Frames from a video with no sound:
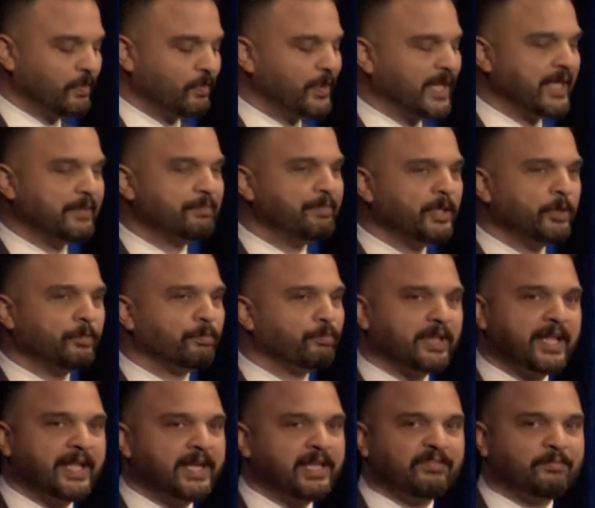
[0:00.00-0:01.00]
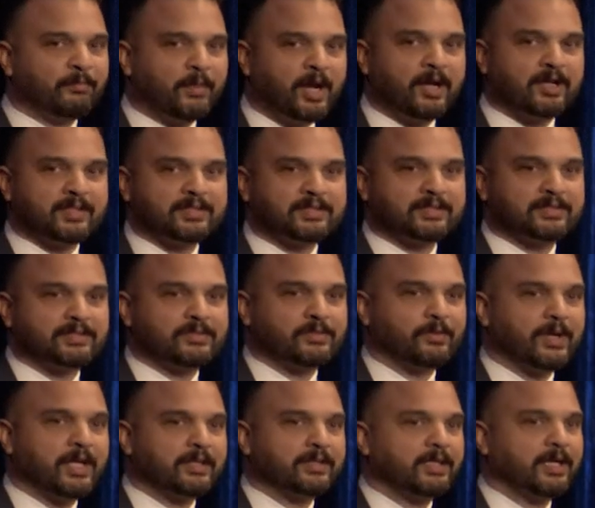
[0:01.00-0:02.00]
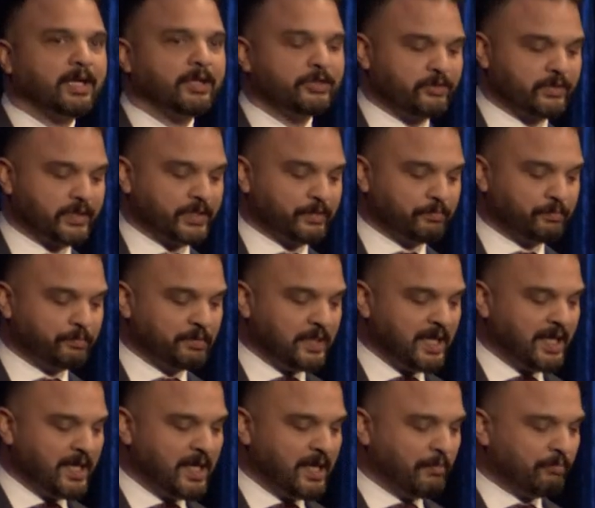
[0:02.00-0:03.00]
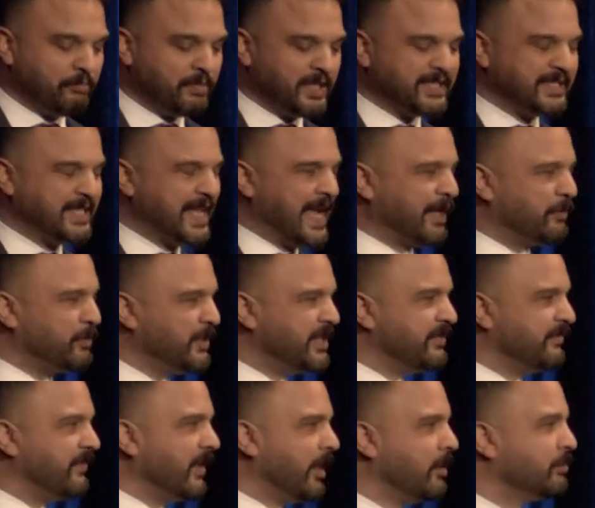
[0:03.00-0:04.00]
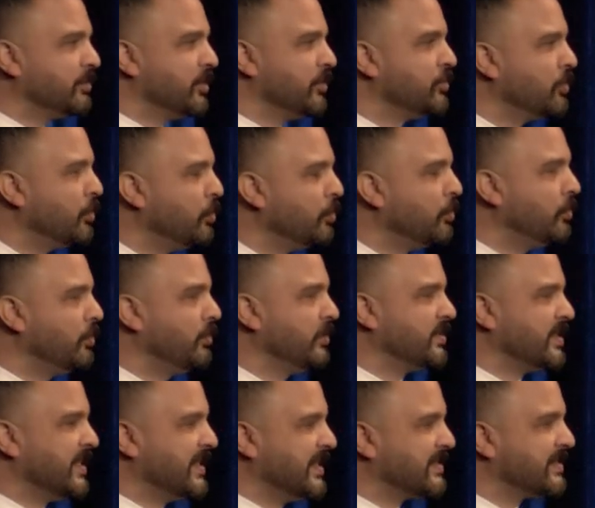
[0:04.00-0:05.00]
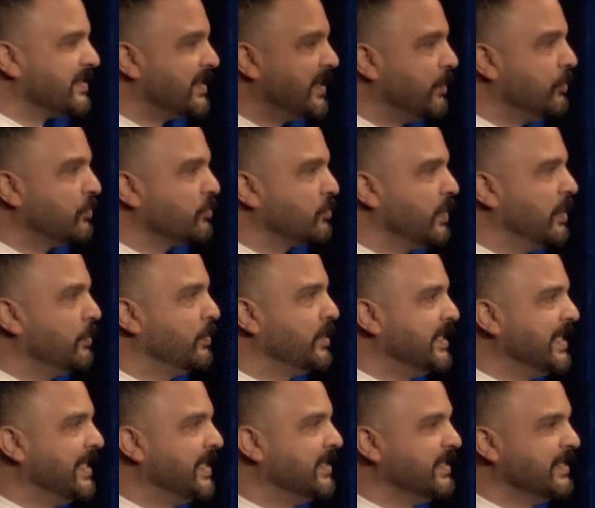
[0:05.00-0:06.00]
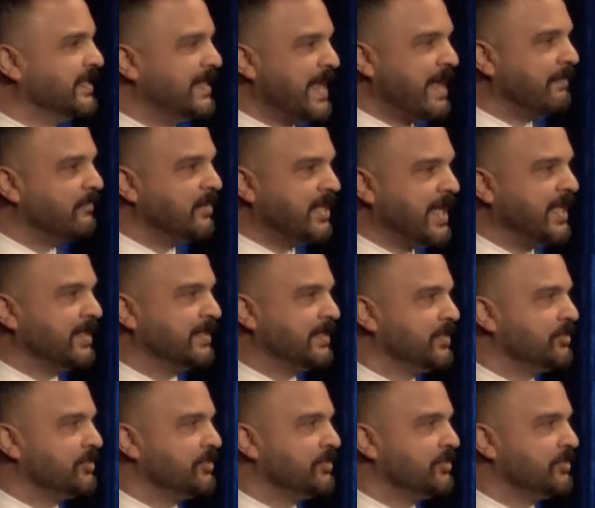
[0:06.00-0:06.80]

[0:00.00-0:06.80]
We had built plenty of mosques throughout the country, but had we developed the tools and the skills we would need to navigate